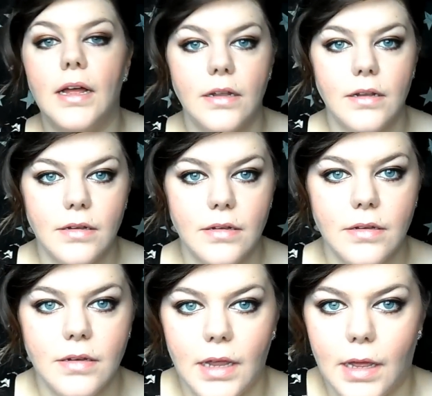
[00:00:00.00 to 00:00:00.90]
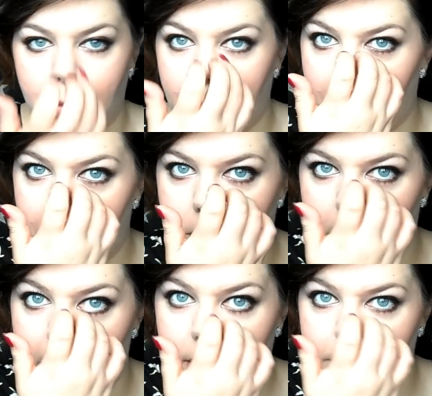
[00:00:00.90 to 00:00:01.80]
and yeah,
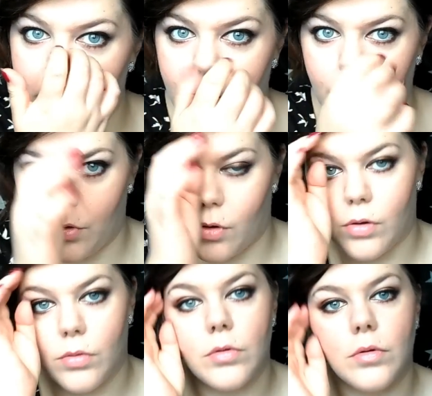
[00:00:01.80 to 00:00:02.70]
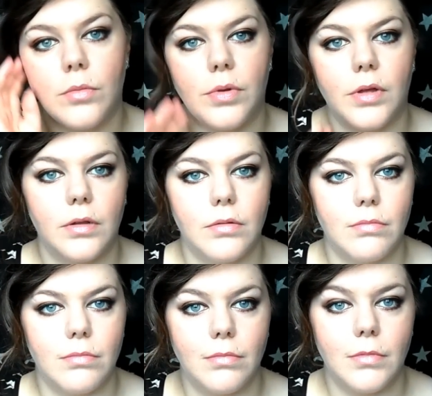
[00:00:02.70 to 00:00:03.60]
I have a couple more, but
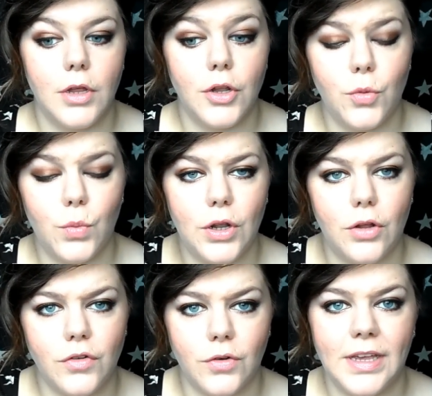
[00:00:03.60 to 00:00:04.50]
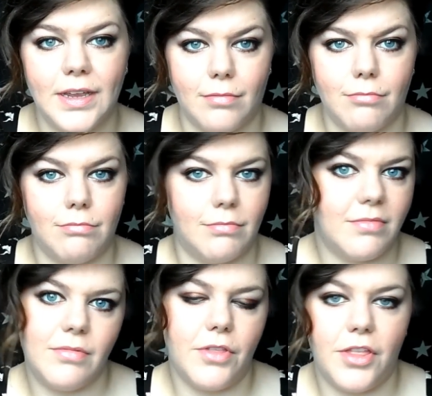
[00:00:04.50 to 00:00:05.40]
we're not talking
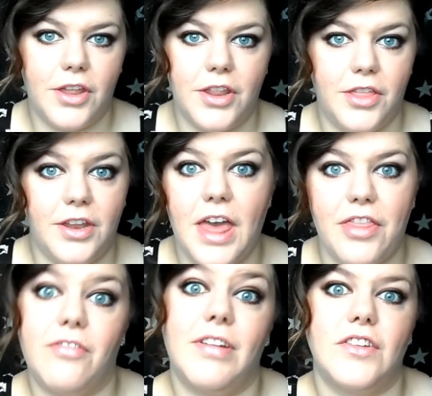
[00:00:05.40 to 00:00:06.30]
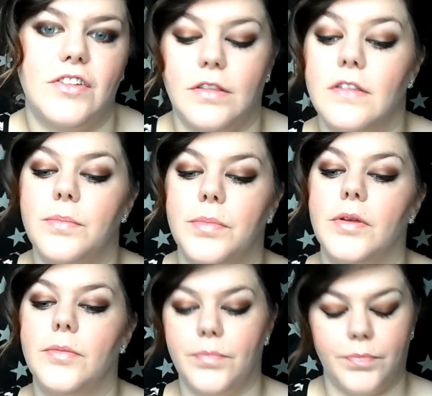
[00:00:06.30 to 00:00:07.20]
the, the nether regions,
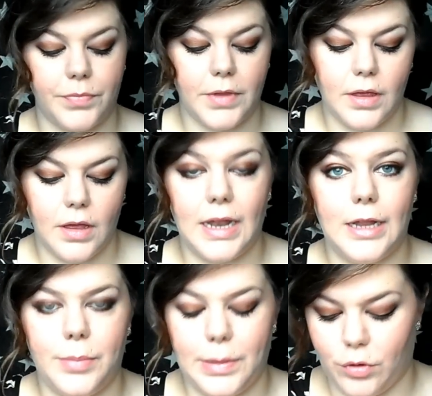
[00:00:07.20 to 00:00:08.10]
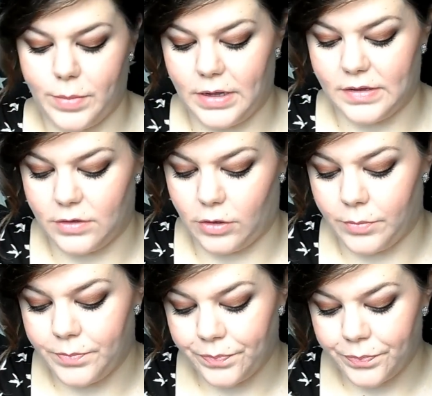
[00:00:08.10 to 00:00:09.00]
but a little bit more personal.
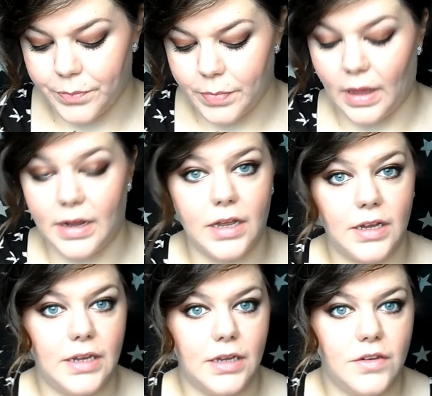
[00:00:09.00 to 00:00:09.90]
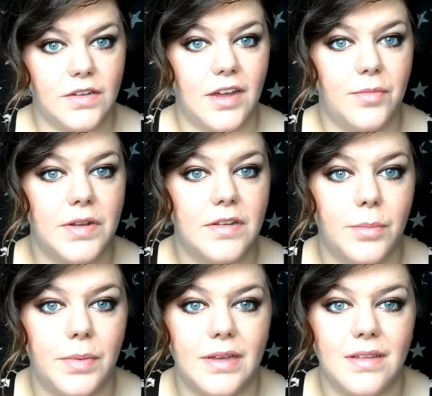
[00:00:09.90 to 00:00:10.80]
And I used to have my
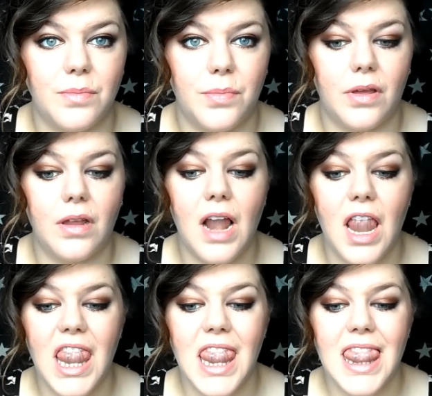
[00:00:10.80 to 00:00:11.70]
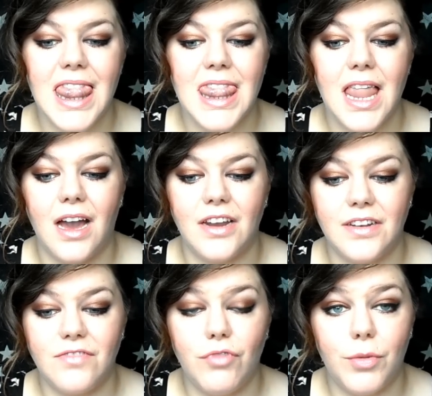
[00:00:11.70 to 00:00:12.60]
tongue pierced, but I
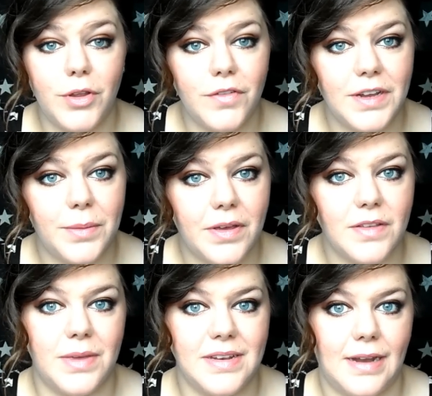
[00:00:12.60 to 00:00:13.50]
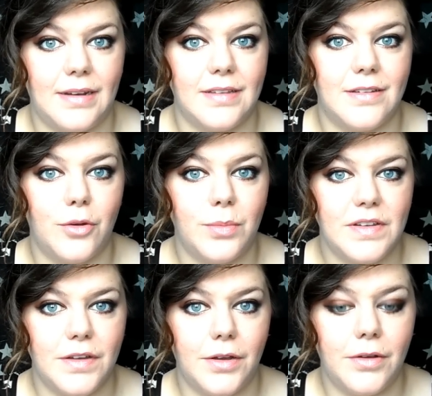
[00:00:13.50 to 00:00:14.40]
removed it because my dentist told me
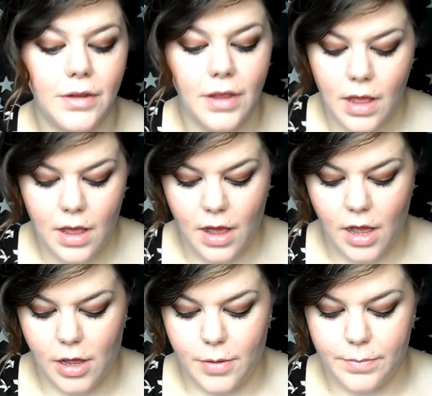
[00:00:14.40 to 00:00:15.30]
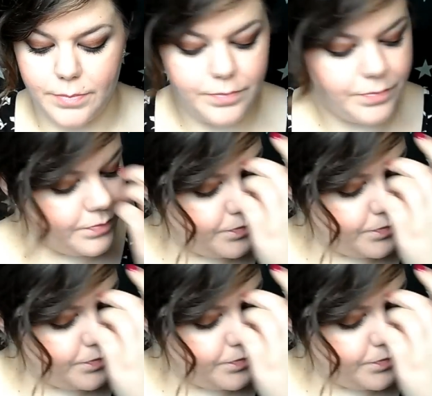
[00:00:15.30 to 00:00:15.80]
to, um,